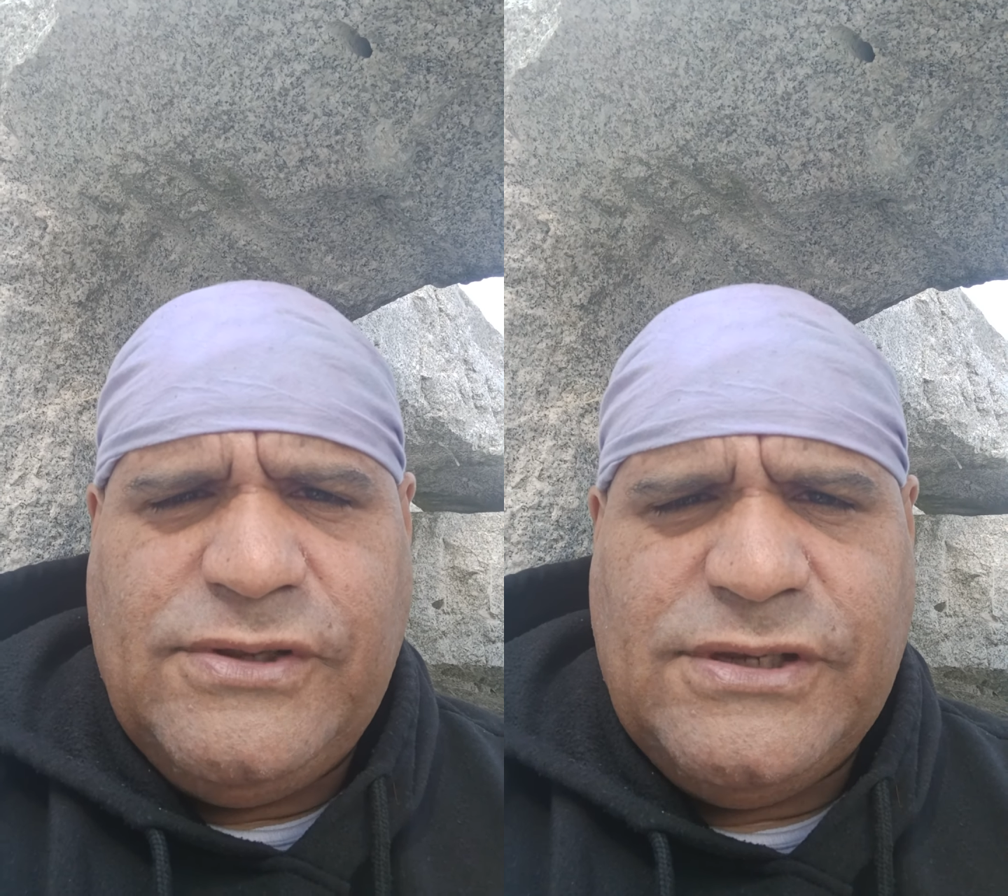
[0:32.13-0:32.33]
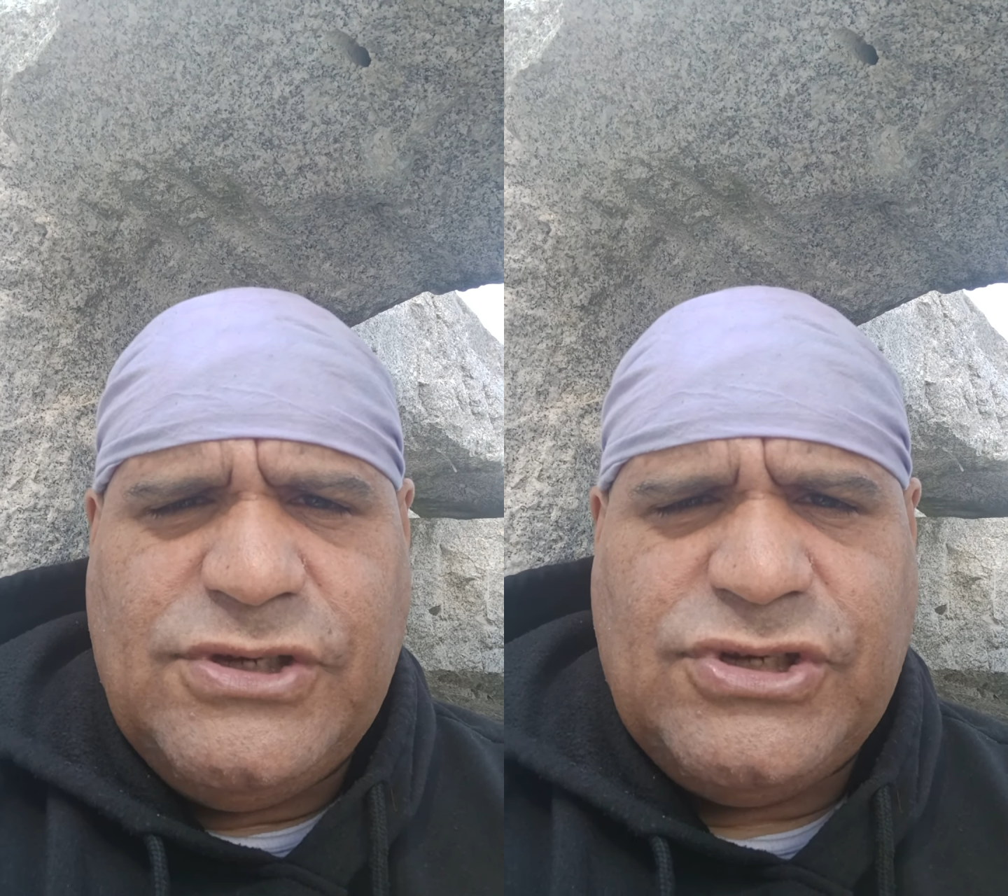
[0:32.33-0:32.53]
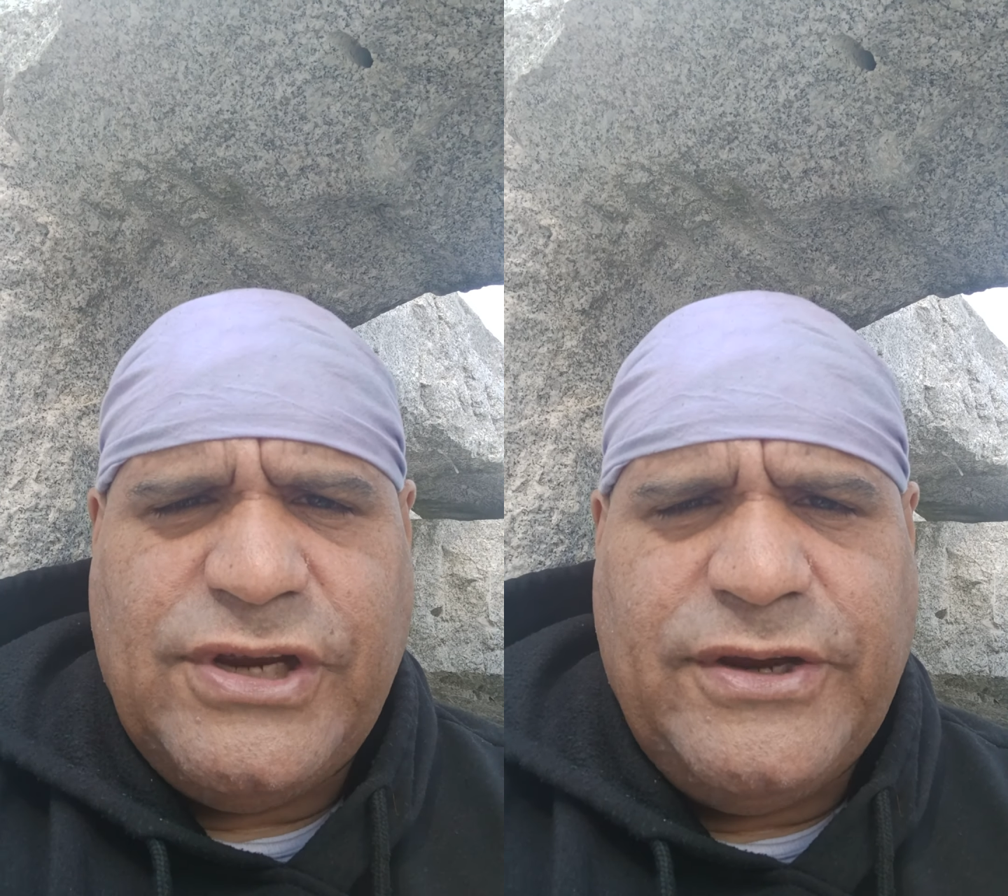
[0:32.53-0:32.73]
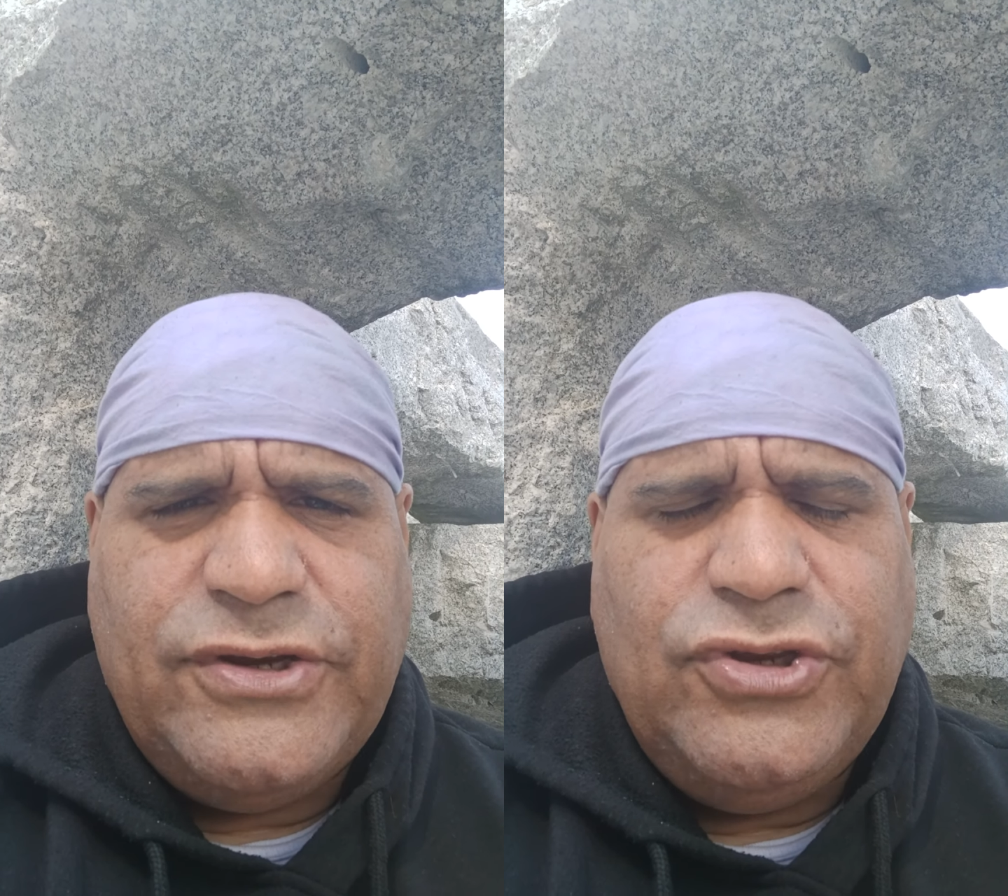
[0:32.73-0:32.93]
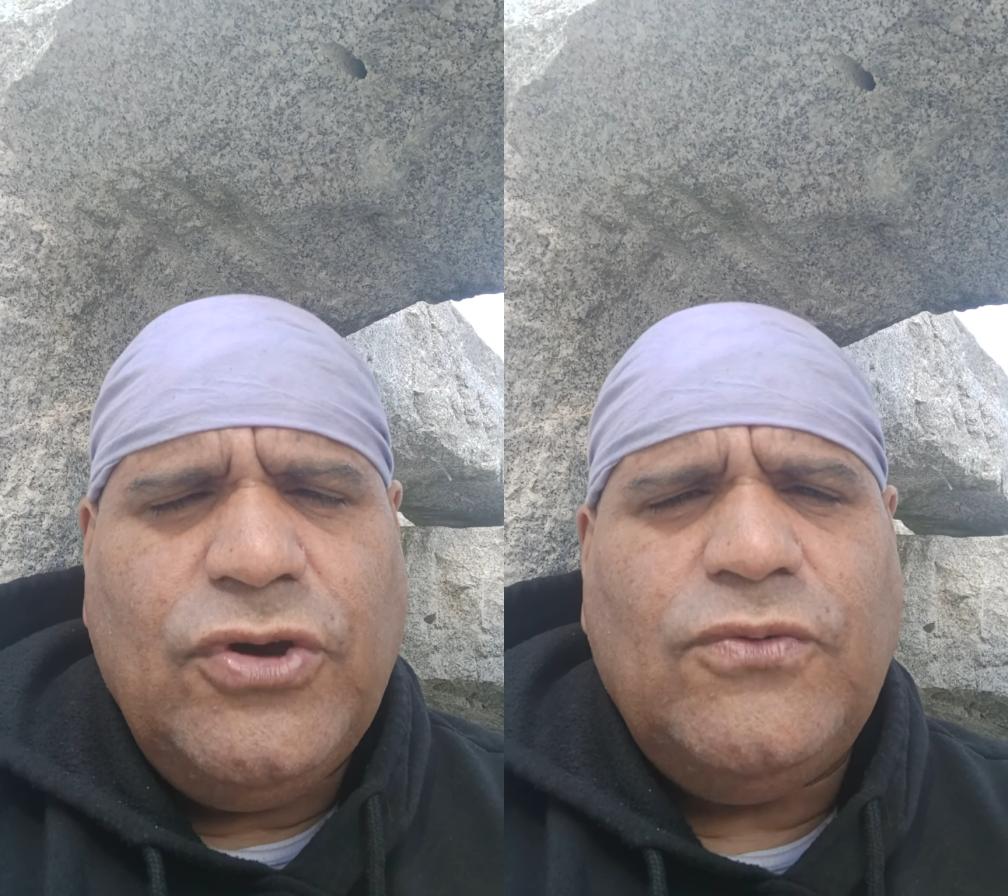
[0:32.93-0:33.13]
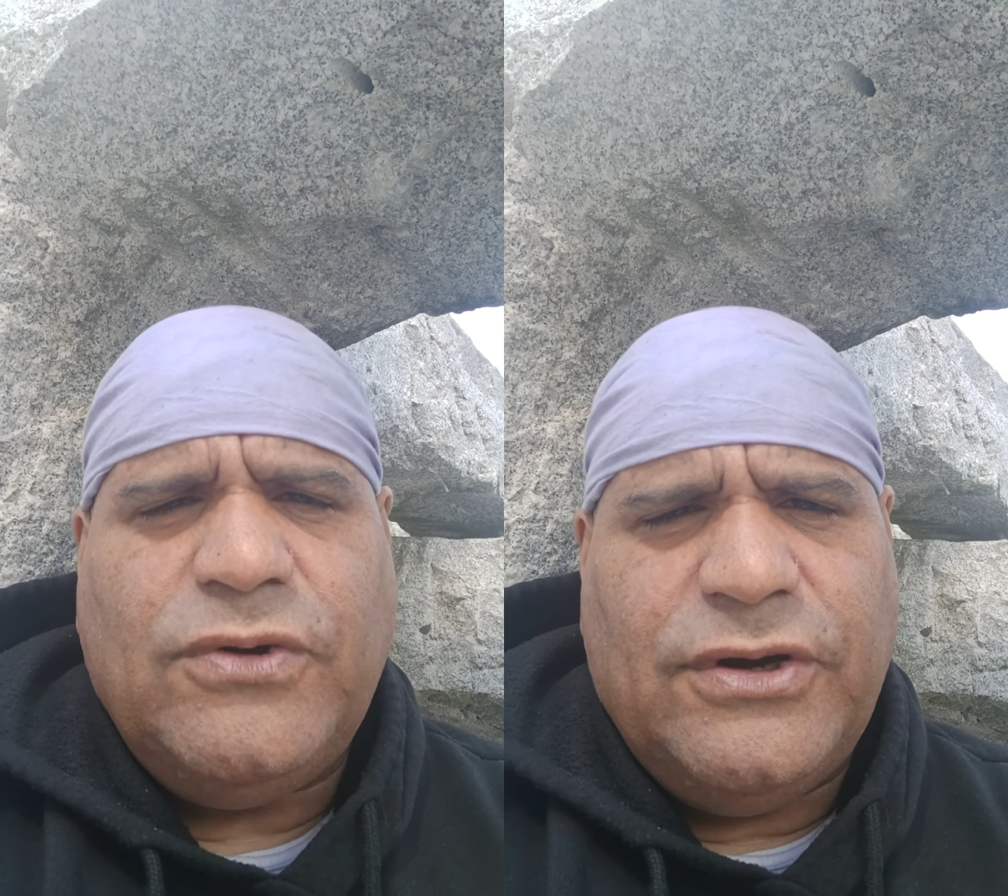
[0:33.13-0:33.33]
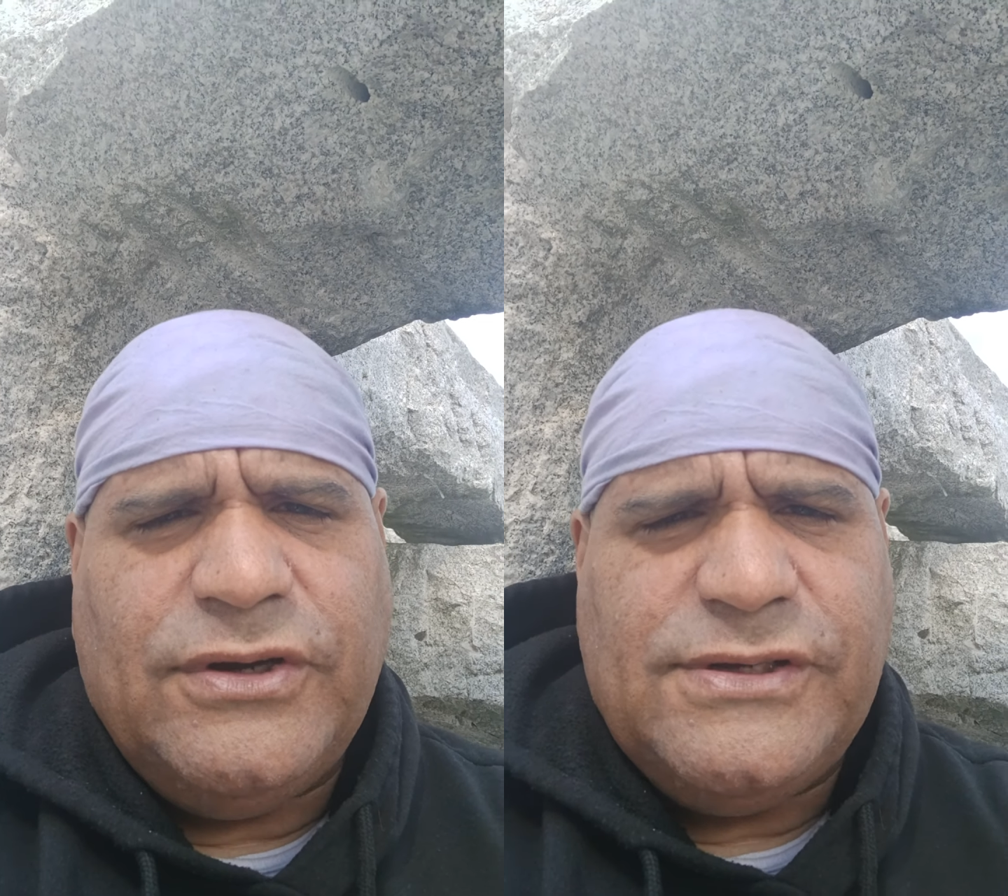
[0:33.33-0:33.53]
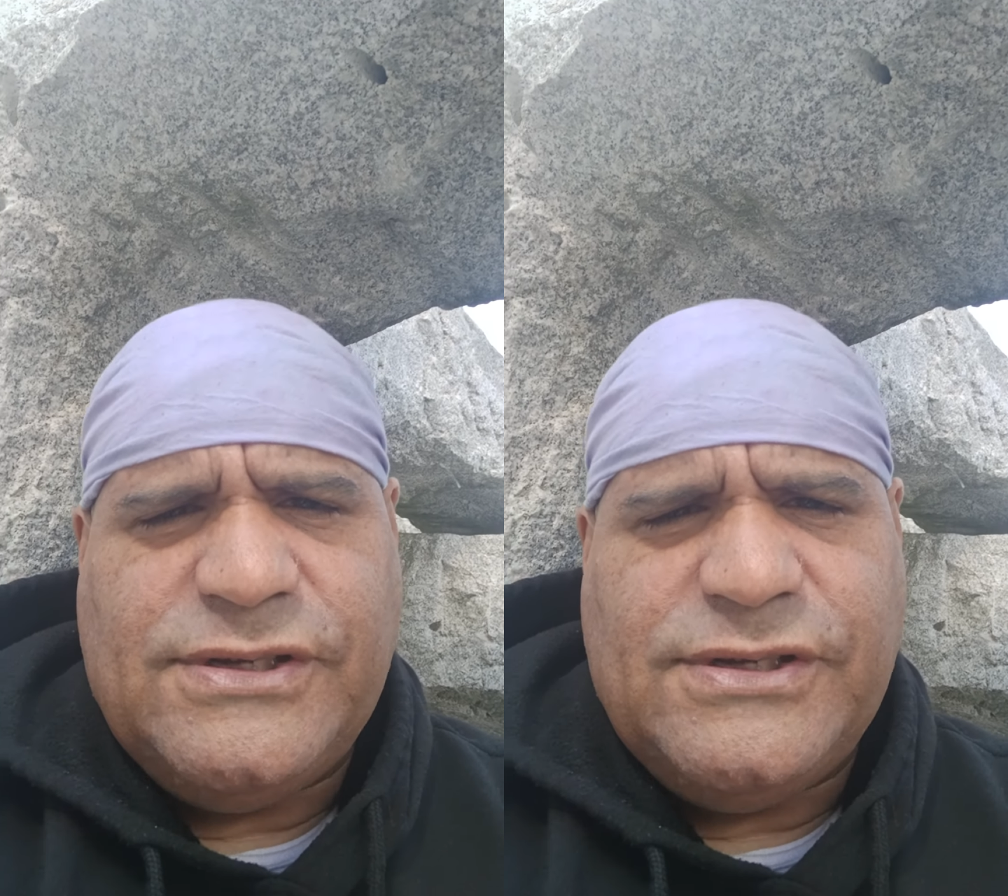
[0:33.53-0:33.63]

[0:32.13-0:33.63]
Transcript: to share your words,